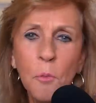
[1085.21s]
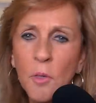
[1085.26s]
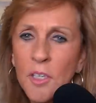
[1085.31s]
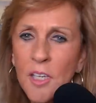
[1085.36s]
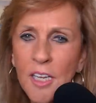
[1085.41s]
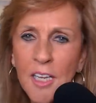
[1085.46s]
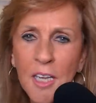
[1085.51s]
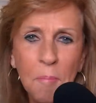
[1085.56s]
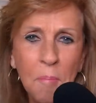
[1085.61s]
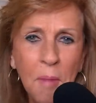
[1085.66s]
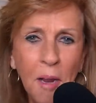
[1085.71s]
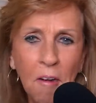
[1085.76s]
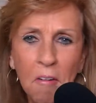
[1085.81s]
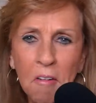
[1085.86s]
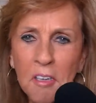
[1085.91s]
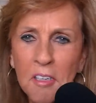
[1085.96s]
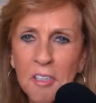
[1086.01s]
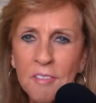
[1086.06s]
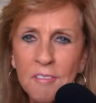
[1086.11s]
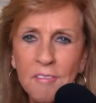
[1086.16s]
one day get
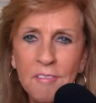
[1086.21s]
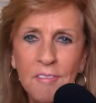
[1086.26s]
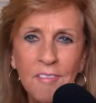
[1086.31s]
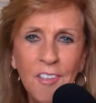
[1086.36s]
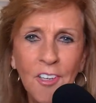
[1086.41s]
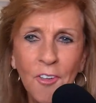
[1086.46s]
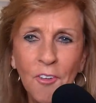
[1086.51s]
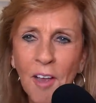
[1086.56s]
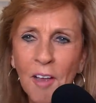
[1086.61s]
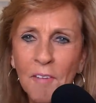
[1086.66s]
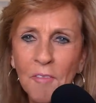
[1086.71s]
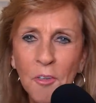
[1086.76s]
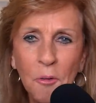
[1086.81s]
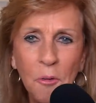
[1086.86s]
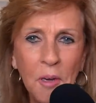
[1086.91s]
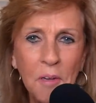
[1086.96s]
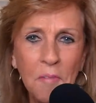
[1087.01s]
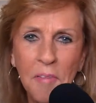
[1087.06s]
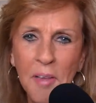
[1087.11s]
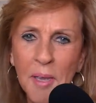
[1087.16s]
married and you know have a
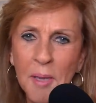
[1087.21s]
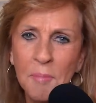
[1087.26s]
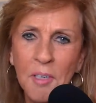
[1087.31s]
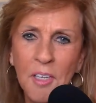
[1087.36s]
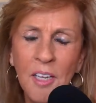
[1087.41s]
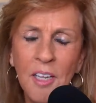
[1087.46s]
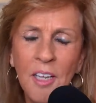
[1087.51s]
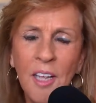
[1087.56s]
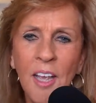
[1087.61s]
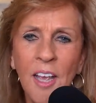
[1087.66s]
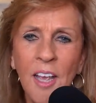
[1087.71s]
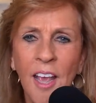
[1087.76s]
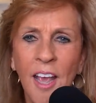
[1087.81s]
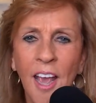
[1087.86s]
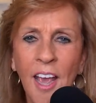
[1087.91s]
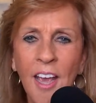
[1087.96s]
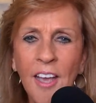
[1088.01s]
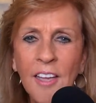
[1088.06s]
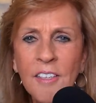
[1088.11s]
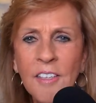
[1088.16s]
great family
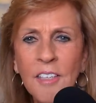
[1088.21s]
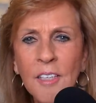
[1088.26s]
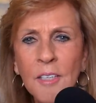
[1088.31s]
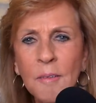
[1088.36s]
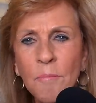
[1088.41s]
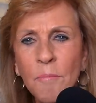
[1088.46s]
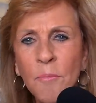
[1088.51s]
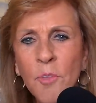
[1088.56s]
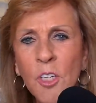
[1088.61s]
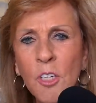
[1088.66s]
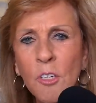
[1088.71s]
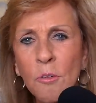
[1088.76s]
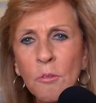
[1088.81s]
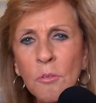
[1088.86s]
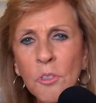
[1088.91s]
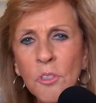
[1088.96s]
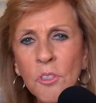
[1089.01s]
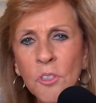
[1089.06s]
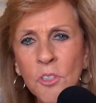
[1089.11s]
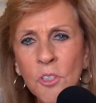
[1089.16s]
and uh, you
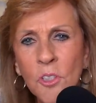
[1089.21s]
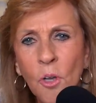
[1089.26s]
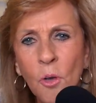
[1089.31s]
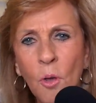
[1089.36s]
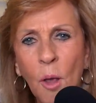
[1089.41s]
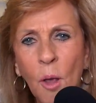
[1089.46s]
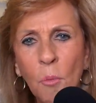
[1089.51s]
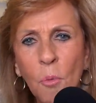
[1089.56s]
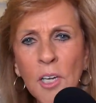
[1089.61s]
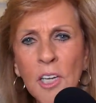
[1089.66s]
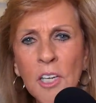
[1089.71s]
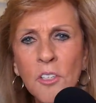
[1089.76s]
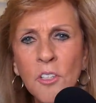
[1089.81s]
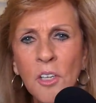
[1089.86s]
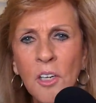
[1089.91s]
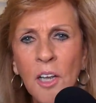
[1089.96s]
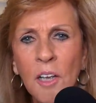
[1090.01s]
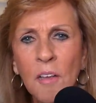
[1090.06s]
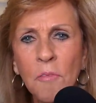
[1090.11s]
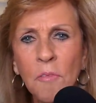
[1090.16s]
know so i went
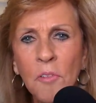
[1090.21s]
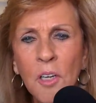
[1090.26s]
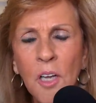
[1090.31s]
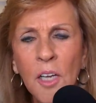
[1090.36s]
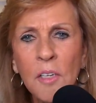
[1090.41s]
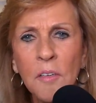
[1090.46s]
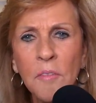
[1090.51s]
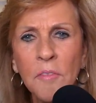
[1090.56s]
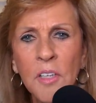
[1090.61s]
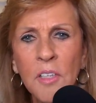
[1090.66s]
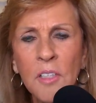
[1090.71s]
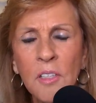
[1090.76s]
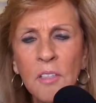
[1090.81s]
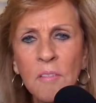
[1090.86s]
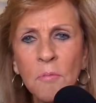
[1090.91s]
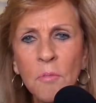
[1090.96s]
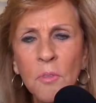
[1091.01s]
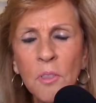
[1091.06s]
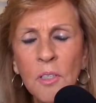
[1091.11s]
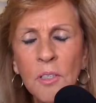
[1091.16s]
into life kind of in
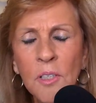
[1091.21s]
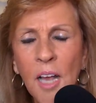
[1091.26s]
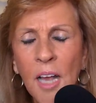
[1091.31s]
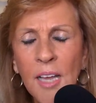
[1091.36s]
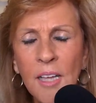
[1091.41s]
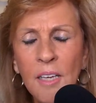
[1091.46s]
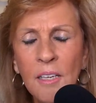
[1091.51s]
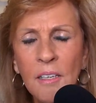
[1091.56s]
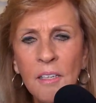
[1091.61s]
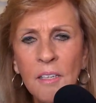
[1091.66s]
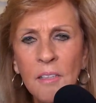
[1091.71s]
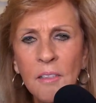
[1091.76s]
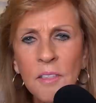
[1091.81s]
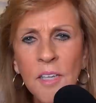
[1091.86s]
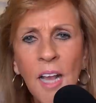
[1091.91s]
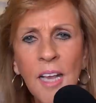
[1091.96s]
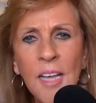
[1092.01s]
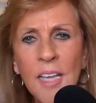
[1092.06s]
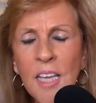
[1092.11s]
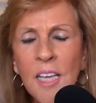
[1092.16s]
a na-
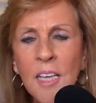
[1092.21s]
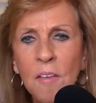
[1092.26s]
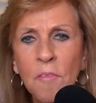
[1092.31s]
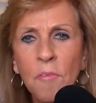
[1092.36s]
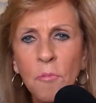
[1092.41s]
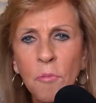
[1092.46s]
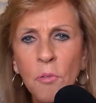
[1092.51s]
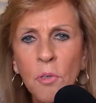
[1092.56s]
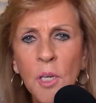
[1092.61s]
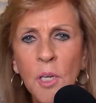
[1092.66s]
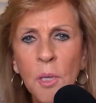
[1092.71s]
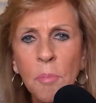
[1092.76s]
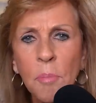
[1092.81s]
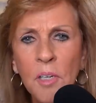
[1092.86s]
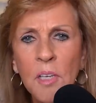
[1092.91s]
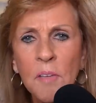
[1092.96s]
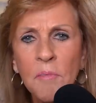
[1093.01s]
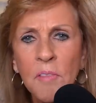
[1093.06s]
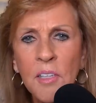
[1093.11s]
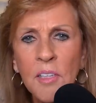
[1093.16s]
naive really
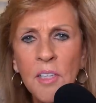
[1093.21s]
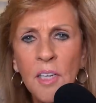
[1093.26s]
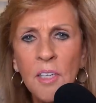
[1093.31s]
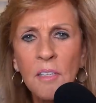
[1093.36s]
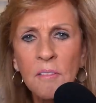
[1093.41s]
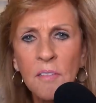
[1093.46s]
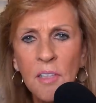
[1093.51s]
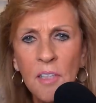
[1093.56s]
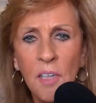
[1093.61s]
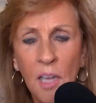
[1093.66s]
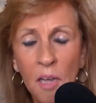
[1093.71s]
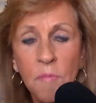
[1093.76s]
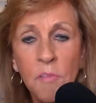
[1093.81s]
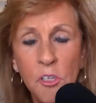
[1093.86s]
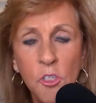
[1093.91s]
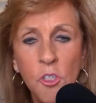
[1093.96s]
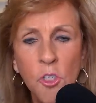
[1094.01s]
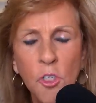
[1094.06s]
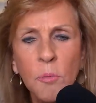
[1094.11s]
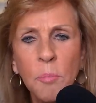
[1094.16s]
believing that that life
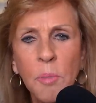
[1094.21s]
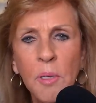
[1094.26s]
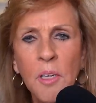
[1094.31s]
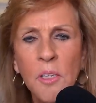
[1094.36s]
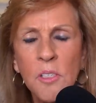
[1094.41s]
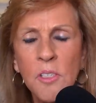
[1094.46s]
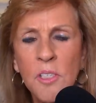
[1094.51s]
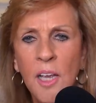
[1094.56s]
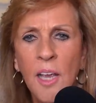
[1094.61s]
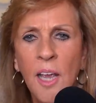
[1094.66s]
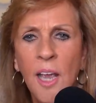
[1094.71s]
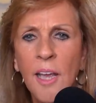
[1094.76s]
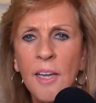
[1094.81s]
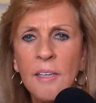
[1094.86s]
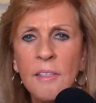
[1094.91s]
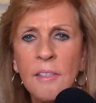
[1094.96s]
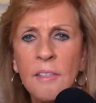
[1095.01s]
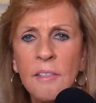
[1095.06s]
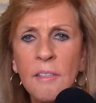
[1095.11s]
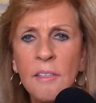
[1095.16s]
is good because i
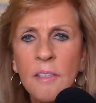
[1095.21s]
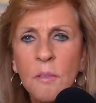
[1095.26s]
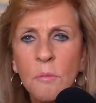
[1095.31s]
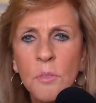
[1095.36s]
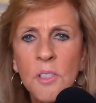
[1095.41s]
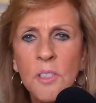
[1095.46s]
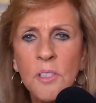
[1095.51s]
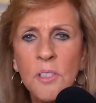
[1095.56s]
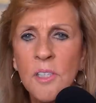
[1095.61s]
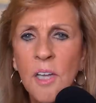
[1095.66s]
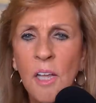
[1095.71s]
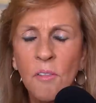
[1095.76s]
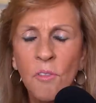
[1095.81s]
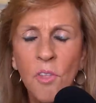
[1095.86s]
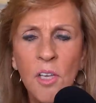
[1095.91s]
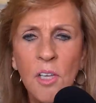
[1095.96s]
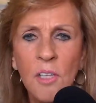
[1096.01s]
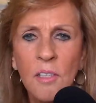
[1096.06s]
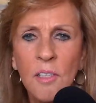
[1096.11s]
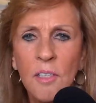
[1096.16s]
hadn't there was
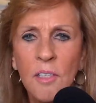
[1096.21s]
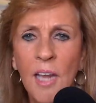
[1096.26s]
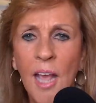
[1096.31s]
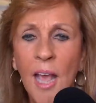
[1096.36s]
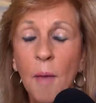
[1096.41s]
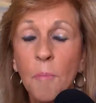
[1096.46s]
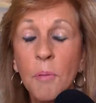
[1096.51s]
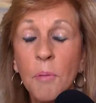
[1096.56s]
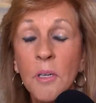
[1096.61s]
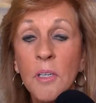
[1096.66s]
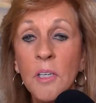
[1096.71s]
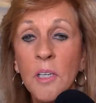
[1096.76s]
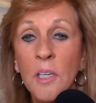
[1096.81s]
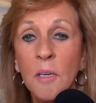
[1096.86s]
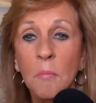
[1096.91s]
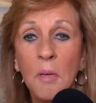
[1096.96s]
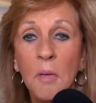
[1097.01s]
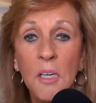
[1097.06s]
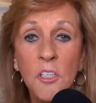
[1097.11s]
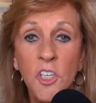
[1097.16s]
nothing that happened
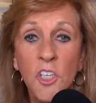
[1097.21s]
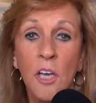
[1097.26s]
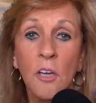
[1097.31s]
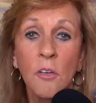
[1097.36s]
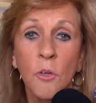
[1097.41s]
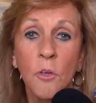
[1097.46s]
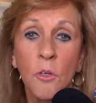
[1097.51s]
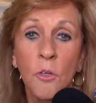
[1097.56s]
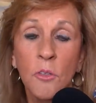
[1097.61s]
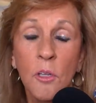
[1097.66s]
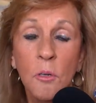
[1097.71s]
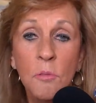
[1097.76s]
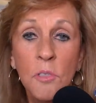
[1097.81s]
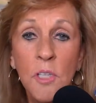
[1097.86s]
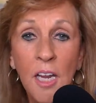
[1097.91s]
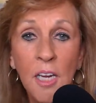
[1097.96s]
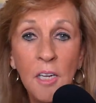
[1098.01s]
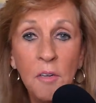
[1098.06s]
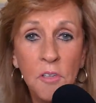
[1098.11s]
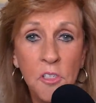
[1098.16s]
in my childhood there was
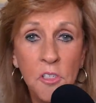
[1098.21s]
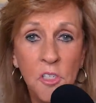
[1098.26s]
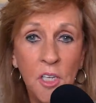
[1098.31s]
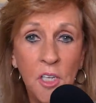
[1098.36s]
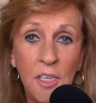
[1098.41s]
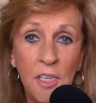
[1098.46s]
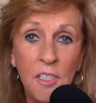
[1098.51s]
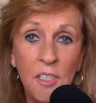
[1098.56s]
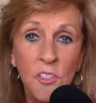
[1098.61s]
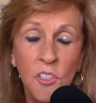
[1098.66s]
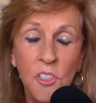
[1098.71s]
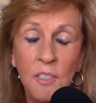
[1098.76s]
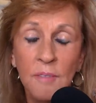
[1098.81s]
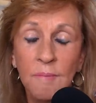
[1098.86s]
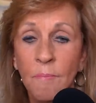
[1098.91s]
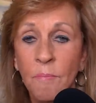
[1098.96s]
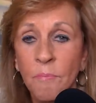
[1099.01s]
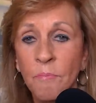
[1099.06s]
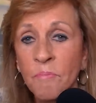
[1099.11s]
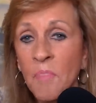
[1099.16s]
eight of us kids and